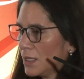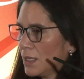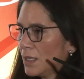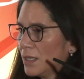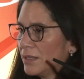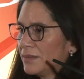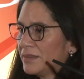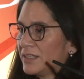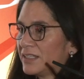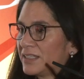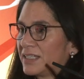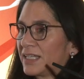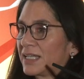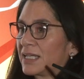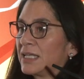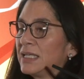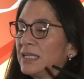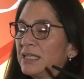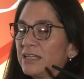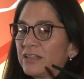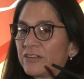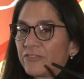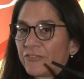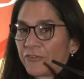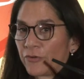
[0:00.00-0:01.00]
the
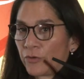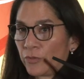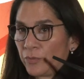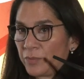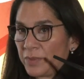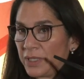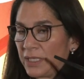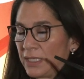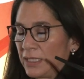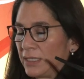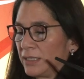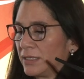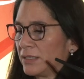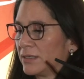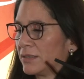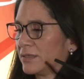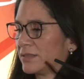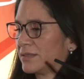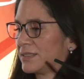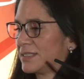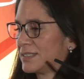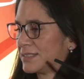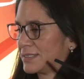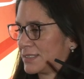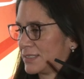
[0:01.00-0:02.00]
technique for me
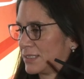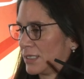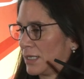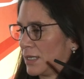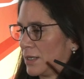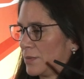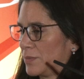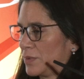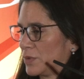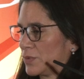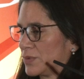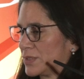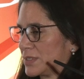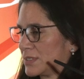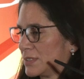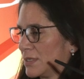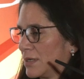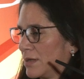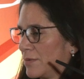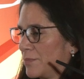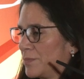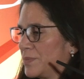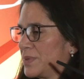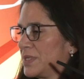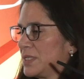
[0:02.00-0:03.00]
this time, it was
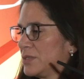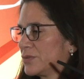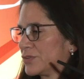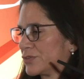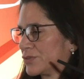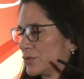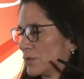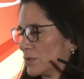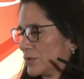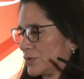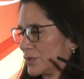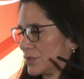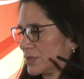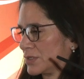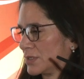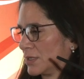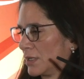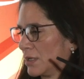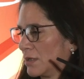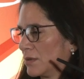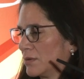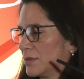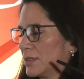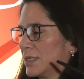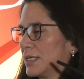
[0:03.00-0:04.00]
a venous
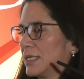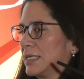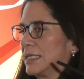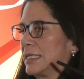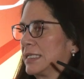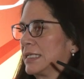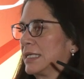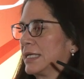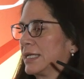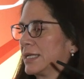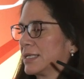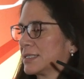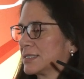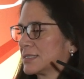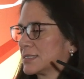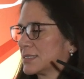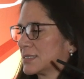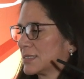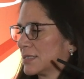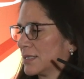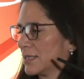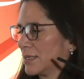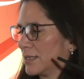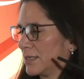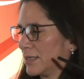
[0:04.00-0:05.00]
ultrasound, and it has,
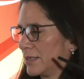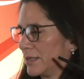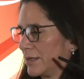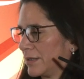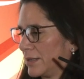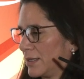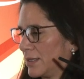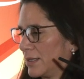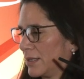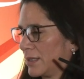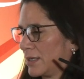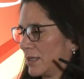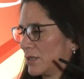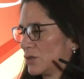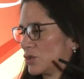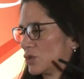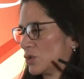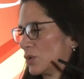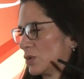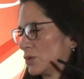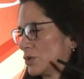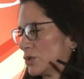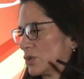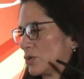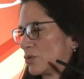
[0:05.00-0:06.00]
like I
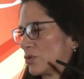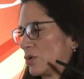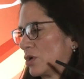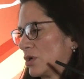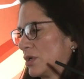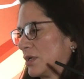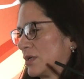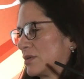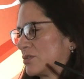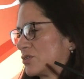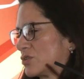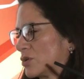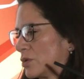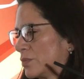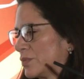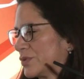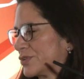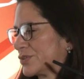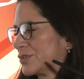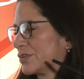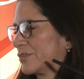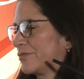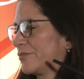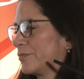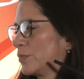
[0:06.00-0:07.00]
told you, chronic thrombus
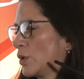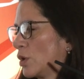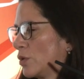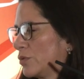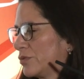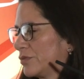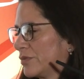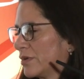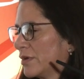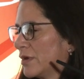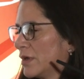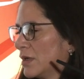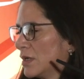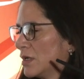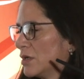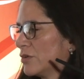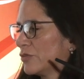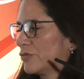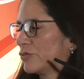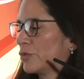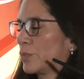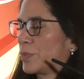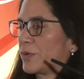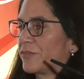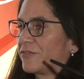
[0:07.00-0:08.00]
of both
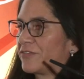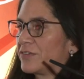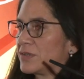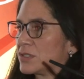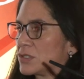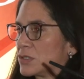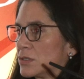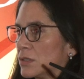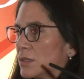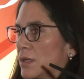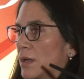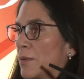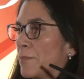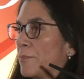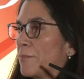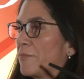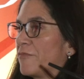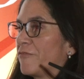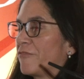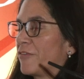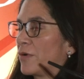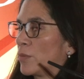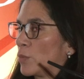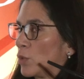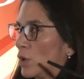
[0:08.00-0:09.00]
superficial and
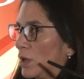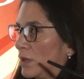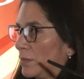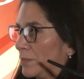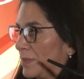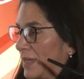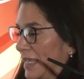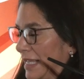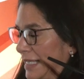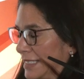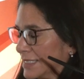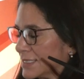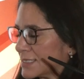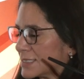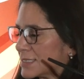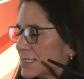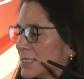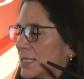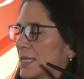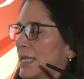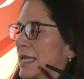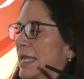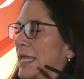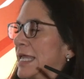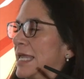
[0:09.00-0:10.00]
femoral veins
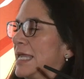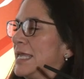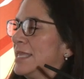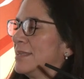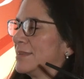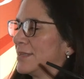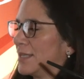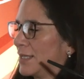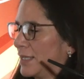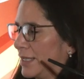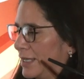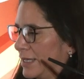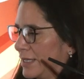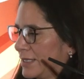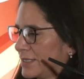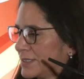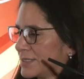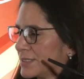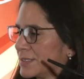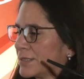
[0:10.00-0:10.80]
in the legs.